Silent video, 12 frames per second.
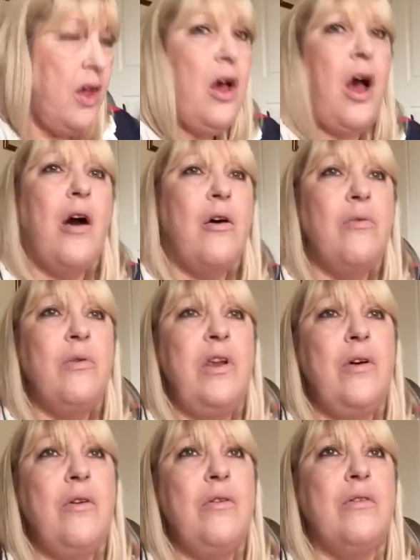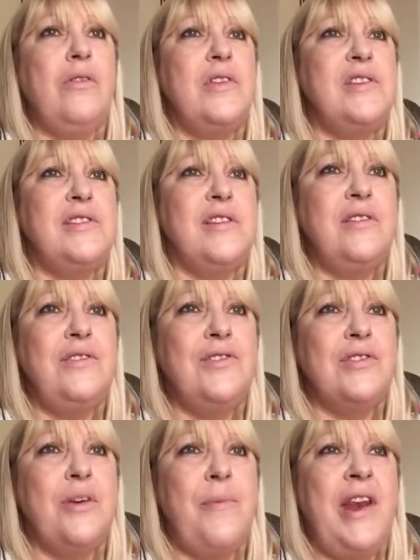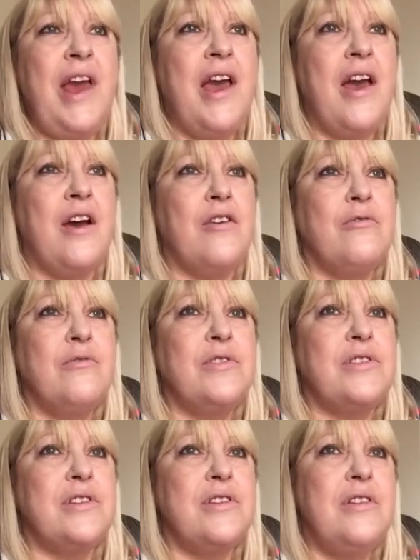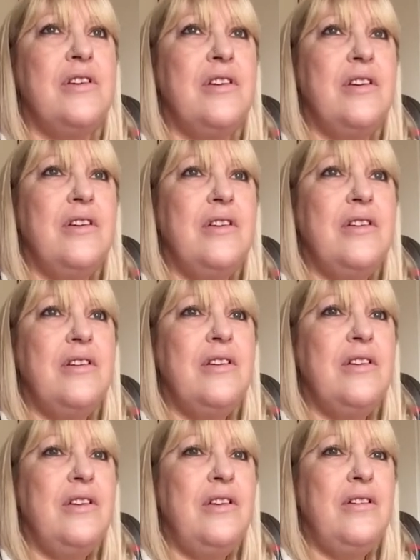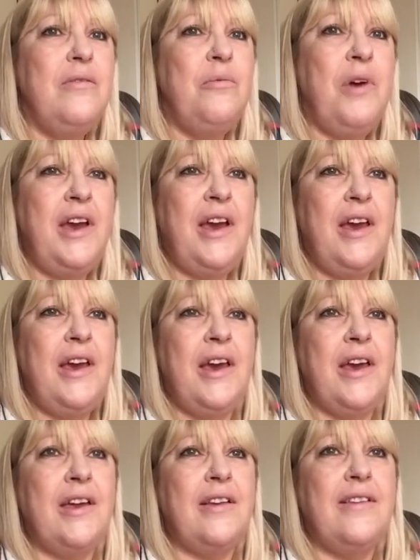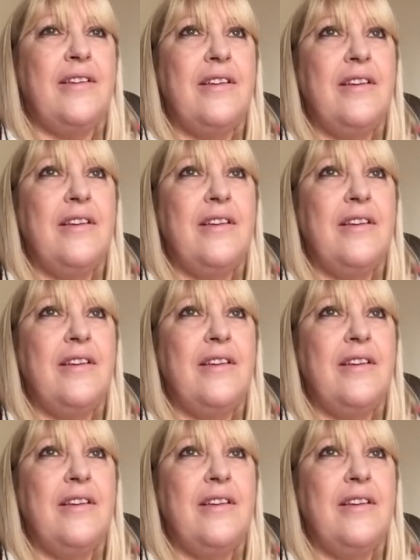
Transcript: Oh look, the sun's coming out. Wicked.